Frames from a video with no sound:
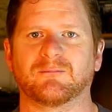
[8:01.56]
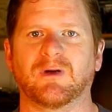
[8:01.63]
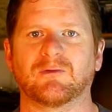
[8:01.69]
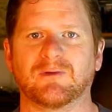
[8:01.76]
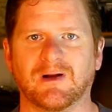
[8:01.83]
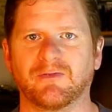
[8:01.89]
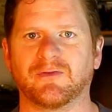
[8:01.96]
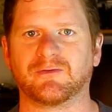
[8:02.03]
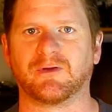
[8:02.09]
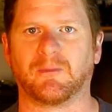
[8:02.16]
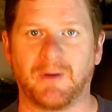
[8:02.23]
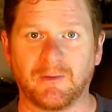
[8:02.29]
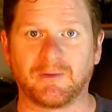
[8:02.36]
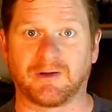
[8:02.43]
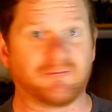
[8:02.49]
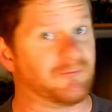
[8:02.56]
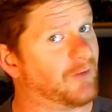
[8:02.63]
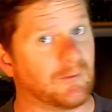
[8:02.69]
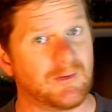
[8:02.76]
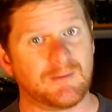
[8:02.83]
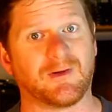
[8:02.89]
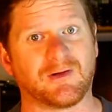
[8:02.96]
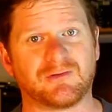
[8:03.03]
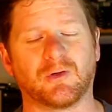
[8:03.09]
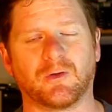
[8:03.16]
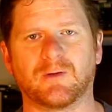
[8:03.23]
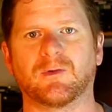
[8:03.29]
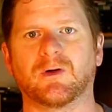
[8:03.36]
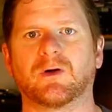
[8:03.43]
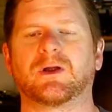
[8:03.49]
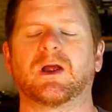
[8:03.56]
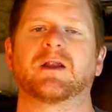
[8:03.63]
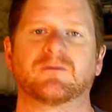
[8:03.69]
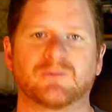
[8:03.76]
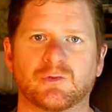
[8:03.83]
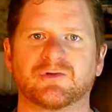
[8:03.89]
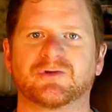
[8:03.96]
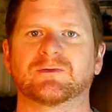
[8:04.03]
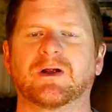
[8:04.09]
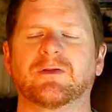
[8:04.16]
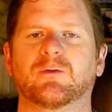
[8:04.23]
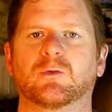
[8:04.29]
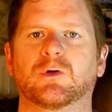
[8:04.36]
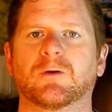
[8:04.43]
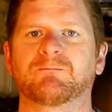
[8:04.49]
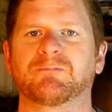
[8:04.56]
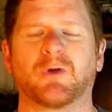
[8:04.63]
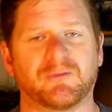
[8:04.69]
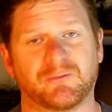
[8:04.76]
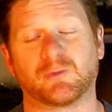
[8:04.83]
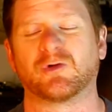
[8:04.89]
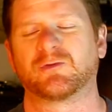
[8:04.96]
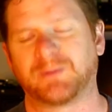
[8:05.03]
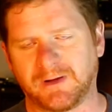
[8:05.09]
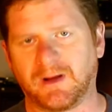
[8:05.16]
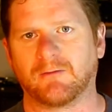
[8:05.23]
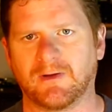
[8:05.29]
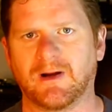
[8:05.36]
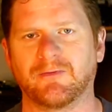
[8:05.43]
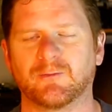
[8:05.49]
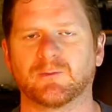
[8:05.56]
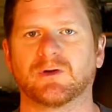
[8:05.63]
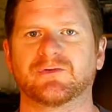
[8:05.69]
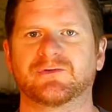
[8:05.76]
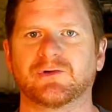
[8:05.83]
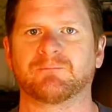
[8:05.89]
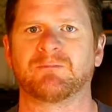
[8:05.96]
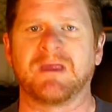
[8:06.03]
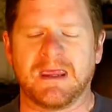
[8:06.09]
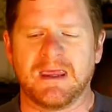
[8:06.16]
around America, very much so in America, and of course around the world. Not of course, but around the world too.